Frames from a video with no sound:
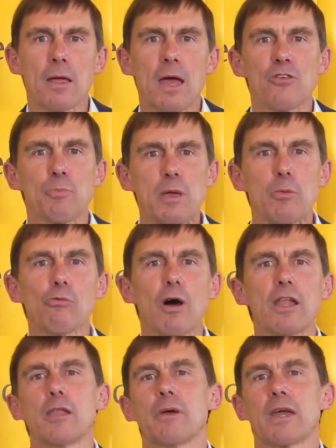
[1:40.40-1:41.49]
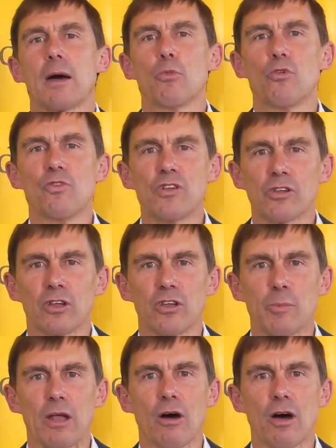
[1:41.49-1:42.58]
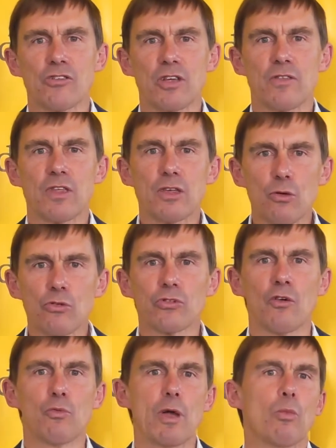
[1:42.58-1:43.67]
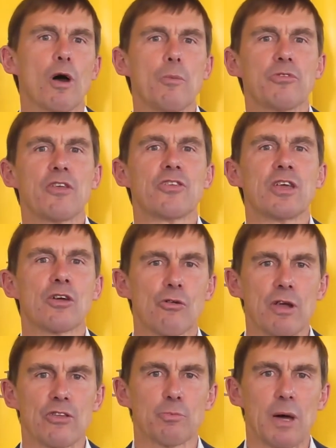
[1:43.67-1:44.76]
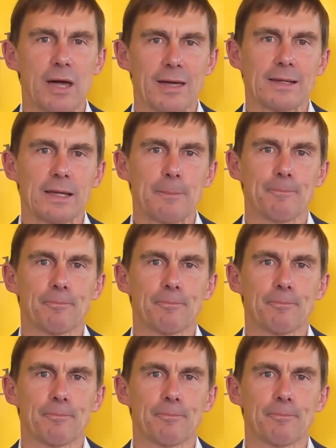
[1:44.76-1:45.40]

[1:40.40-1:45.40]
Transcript: As people rightly become more vigilant about hygiene, the use of wet wipes has increased markedly.